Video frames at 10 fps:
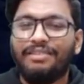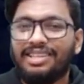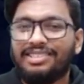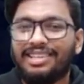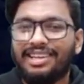
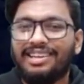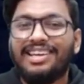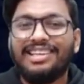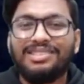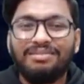Wait a second,
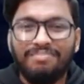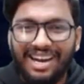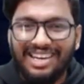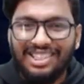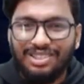it's
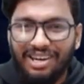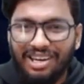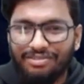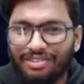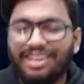minus
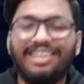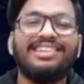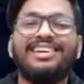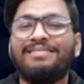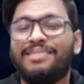twenty-four,
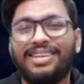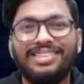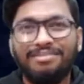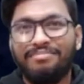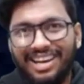right?
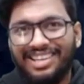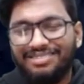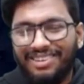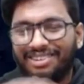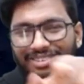Because it's
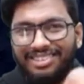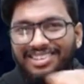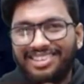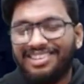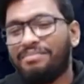minus twenty-four,
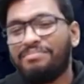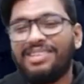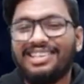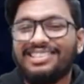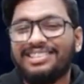the
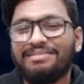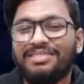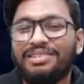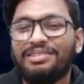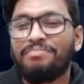object
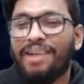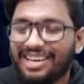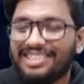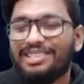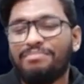distance, so it's
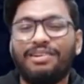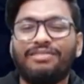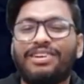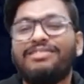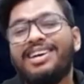minus zero
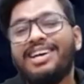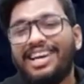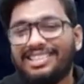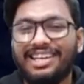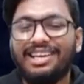point five.
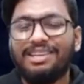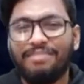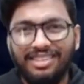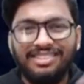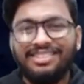It's a real
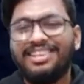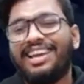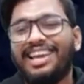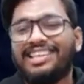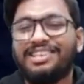image,
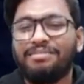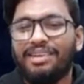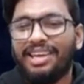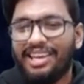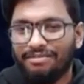it's going to
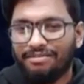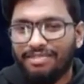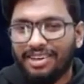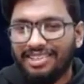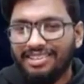be
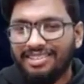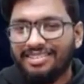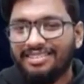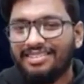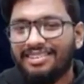
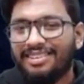inverted